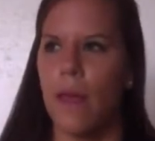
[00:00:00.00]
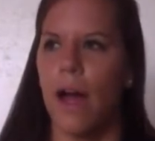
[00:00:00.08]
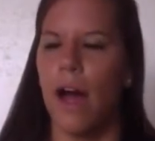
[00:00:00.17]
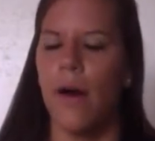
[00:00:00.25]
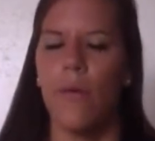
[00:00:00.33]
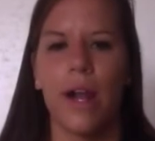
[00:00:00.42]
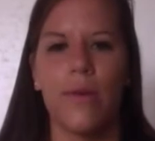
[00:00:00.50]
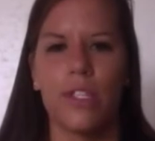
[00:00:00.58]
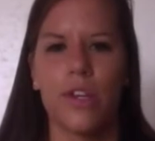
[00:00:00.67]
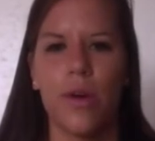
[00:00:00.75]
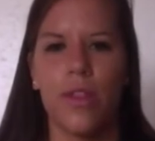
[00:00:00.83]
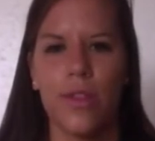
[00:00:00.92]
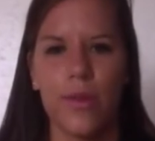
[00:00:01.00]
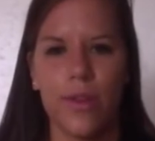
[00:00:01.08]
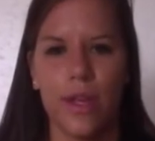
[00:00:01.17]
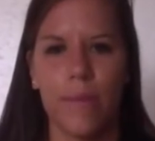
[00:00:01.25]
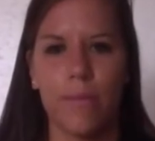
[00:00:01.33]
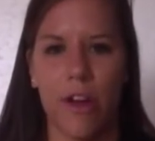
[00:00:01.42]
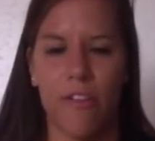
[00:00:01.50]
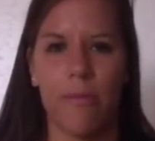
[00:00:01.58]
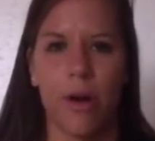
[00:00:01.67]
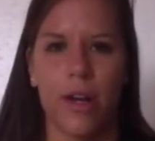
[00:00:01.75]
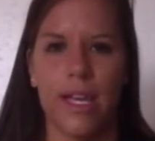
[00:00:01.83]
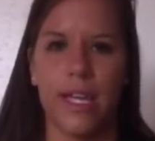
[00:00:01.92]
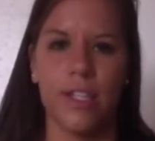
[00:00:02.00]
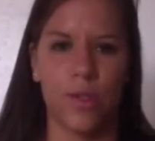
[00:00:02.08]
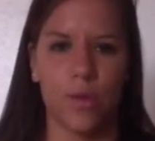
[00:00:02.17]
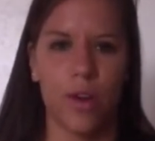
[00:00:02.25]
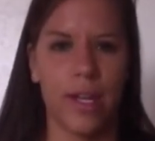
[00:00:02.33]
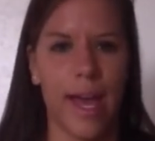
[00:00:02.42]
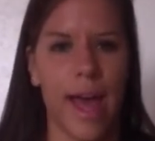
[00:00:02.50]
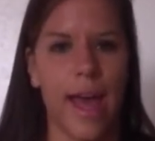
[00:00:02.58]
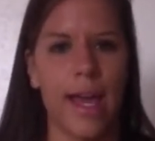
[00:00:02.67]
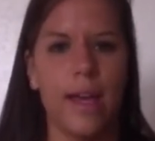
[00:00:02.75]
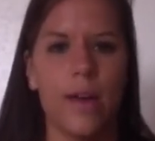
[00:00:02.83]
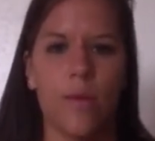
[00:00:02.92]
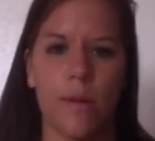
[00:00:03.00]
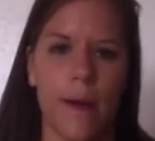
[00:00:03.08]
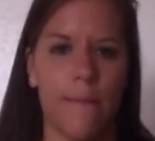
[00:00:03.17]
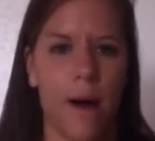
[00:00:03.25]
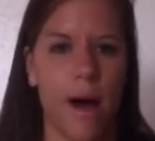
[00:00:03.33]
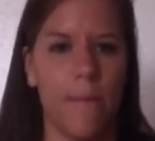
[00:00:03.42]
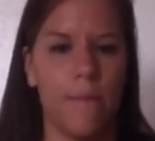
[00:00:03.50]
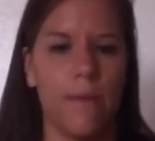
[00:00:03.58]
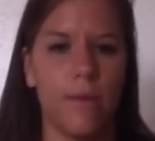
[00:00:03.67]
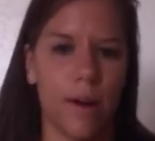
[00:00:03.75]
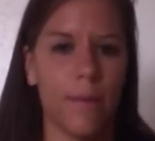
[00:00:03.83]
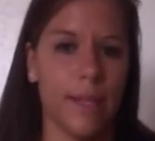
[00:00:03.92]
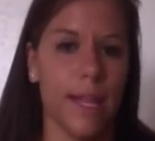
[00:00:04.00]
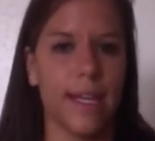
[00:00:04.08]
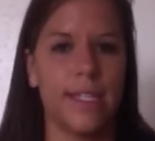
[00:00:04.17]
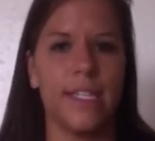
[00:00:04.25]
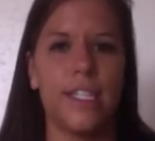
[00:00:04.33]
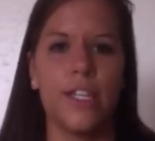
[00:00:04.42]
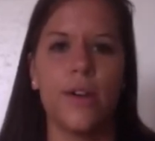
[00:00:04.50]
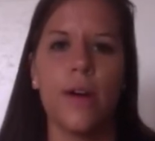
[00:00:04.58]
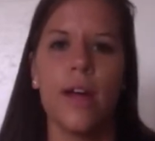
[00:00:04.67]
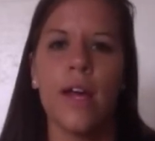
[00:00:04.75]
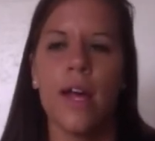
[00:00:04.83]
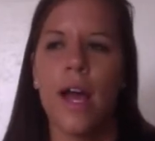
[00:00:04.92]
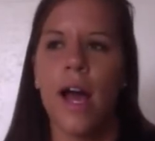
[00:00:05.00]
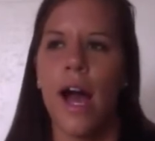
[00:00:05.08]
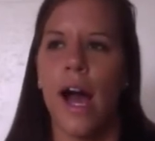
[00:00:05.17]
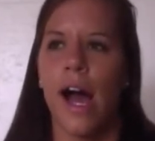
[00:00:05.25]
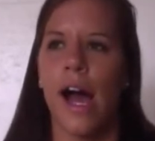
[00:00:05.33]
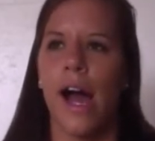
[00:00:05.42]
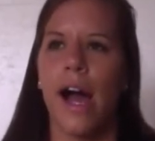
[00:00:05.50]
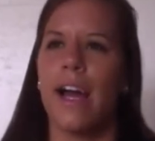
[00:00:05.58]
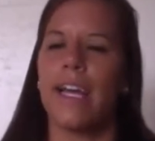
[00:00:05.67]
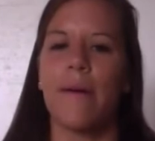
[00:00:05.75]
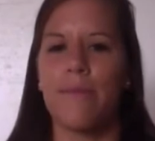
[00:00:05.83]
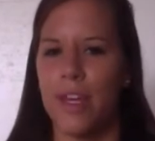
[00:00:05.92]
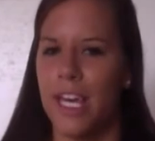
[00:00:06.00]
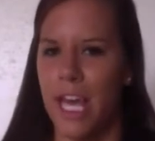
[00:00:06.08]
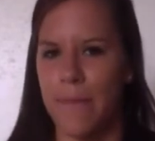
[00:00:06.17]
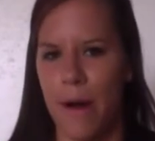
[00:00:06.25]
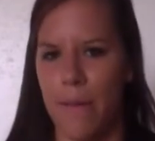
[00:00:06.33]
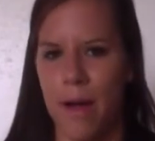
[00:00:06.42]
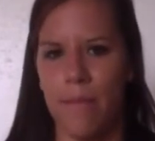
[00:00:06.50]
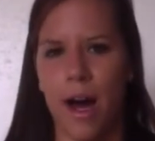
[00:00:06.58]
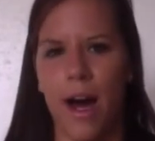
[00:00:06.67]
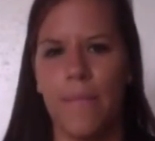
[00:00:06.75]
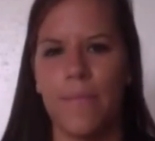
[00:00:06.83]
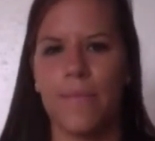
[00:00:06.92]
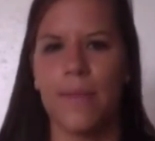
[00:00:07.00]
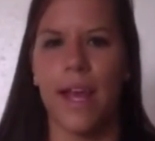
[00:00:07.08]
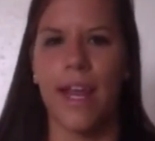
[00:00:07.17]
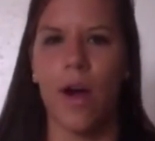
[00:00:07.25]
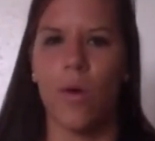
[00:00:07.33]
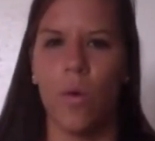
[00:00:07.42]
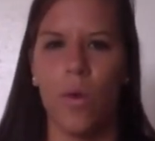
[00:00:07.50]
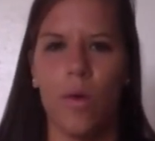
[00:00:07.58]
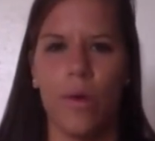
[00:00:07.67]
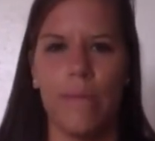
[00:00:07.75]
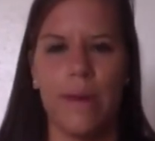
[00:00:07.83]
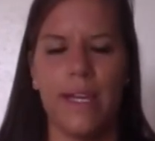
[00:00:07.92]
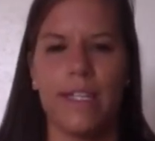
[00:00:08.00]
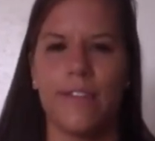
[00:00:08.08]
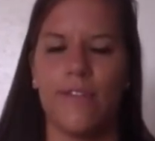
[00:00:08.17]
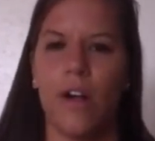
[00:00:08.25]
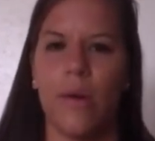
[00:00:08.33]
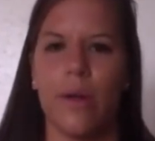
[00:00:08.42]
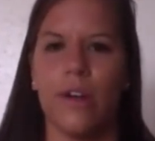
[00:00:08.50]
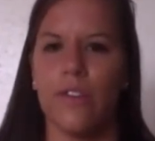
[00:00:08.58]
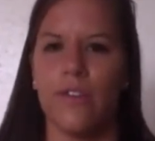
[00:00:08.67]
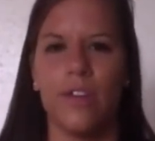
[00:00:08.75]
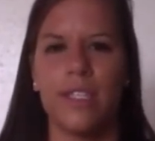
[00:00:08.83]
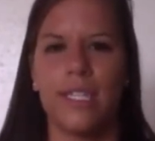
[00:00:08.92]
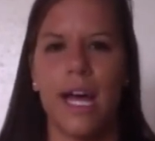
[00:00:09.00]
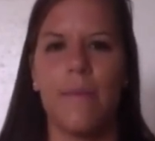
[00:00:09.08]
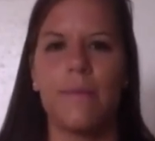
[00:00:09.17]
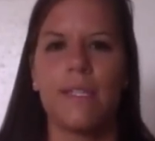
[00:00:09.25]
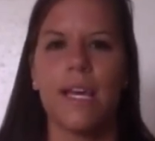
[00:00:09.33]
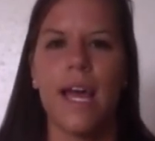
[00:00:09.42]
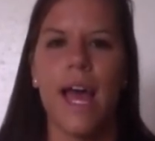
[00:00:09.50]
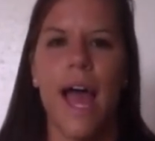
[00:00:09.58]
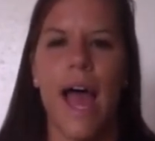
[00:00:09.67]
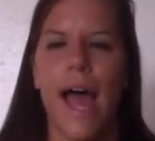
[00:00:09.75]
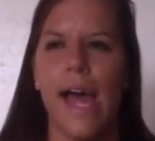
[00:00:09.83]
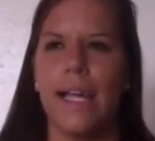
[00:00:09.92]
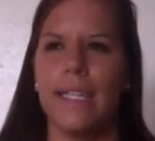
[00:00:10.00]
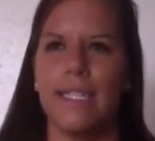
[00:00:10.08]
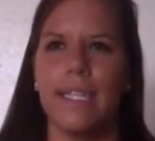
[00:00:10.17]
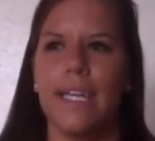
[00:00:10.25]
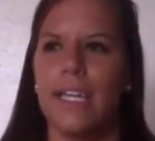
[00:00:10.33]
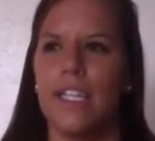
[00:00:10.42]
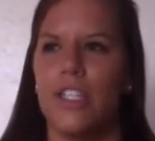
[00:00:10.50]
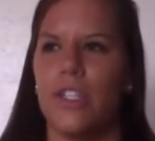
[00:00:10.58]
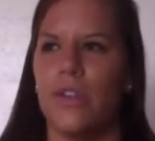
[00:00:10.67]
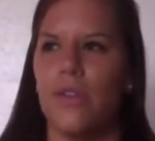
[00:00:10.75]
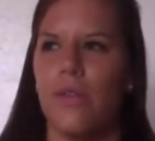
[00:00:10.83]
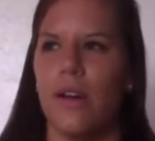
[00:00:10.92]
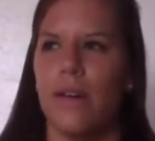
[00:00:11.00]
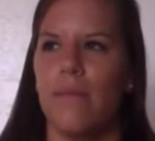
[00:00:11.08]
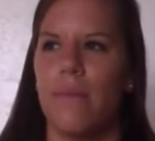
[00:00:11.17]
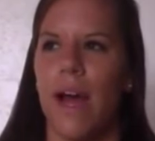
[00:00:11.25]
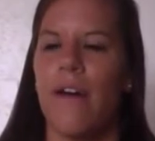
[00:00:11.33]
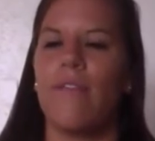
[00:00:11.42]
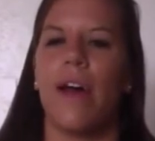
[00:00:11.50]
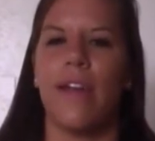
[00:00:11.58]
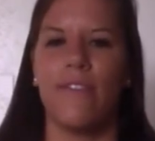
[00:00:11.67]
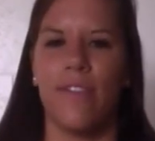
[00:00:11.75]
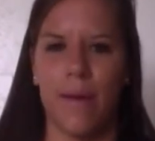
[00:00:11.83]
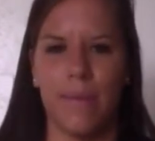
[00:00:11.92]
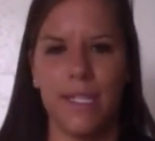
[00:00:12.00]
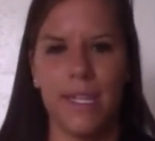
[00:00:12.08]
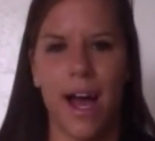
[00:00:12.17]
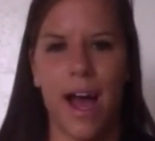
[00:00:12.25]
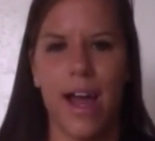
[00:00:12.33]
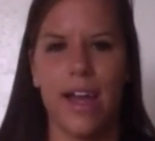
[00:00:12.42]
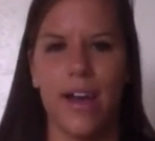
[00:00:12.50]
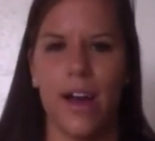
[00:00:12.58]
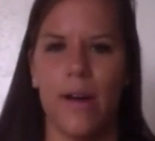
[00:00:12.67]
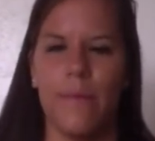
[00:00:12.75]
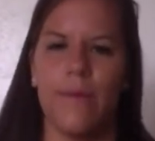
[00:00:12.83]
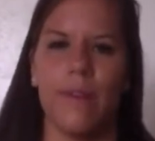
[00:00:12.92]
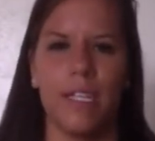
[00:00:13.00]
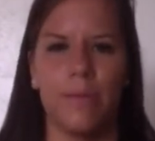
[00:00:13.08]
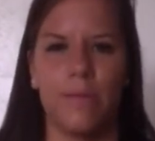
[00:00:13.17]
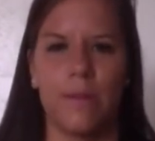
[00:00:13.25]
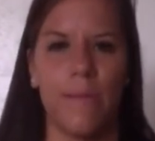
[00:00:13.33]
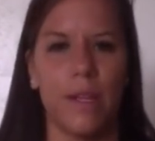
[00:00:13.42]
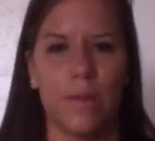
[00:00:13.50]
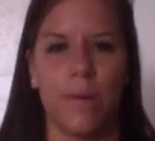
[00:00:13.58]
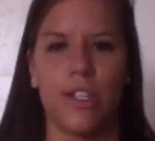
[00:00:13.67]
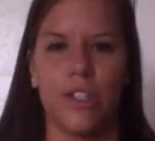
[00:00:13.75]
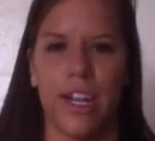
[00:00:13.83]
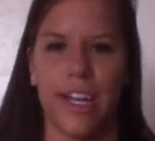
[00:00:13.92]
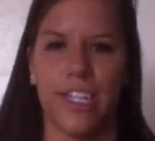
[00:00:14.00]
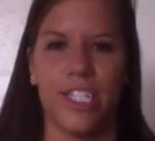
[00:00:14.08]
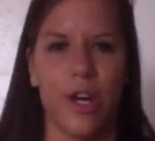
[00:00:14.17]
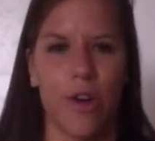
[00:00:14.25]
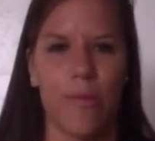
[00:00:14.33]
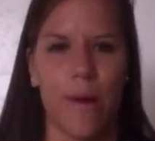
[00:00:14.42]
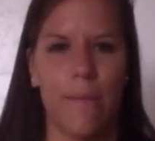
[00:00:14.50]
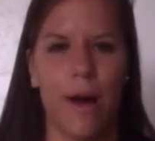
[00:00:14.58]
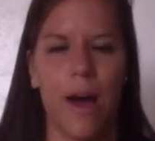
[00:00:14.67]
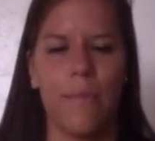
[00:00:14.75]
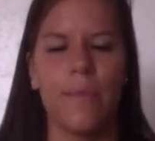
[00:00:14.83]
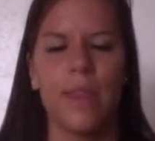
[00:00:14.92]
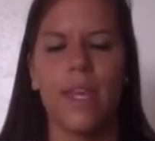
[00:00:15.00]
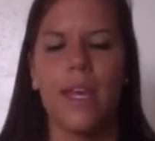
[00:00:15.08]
Uh, when I was going through the pref party in sorority A, where my mom, where I'm a legacy to, uh, I kept thinking about my mom and how cool it would be to follow in her footsteps and to have that family tie uh, be really something special that I could share with my mom.